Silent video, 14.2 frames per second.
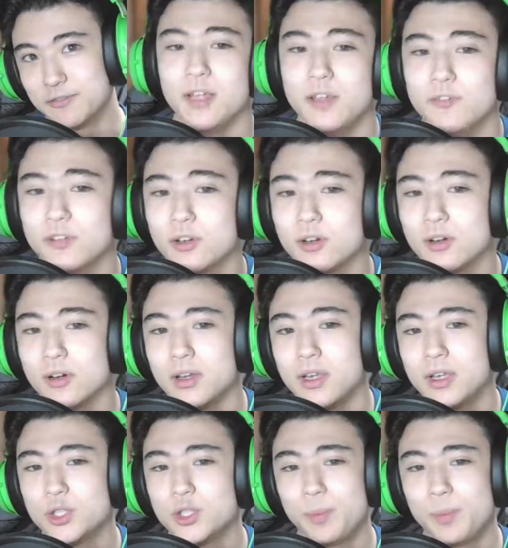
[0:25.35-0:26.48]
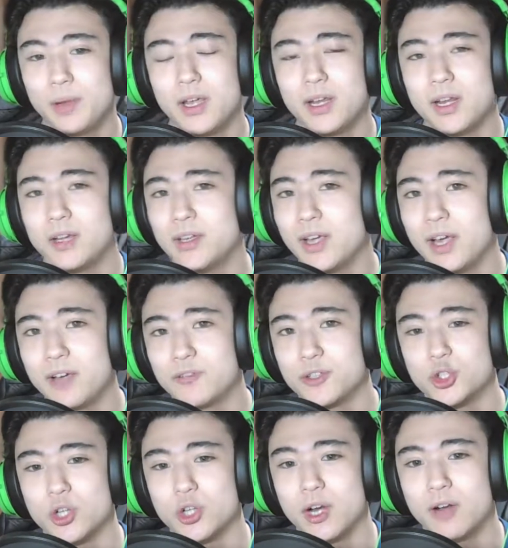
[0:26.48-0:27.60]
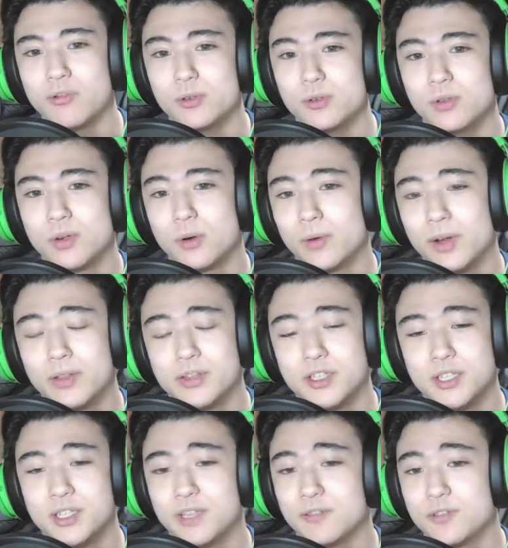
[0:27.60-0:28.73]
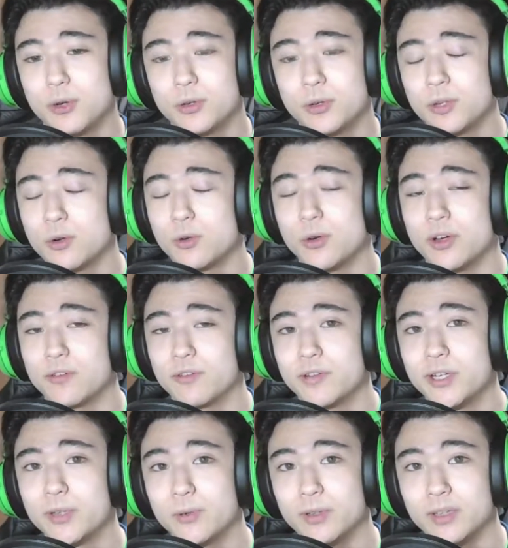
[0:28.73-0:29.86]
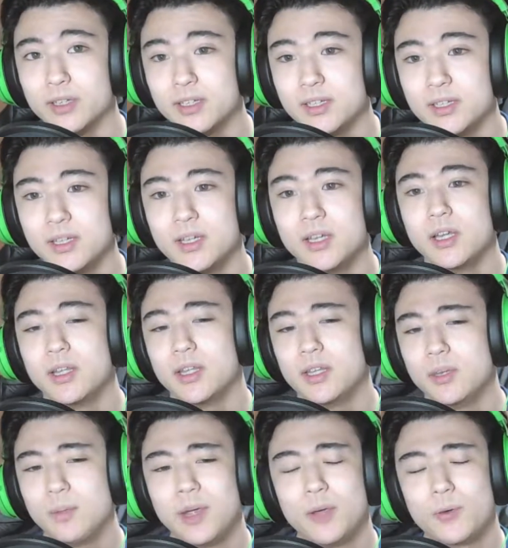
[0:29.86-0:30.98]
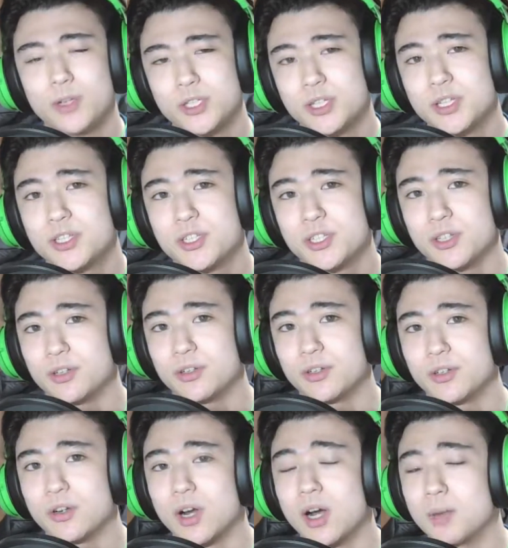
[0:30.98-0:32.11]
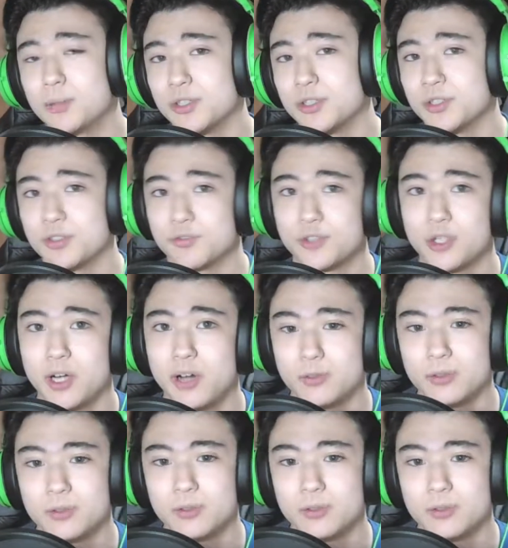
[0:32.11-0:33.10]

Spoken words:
If you're in Japan and you have to travel around the city of Tokyo quite frequently, then you may want to consider your options of travel.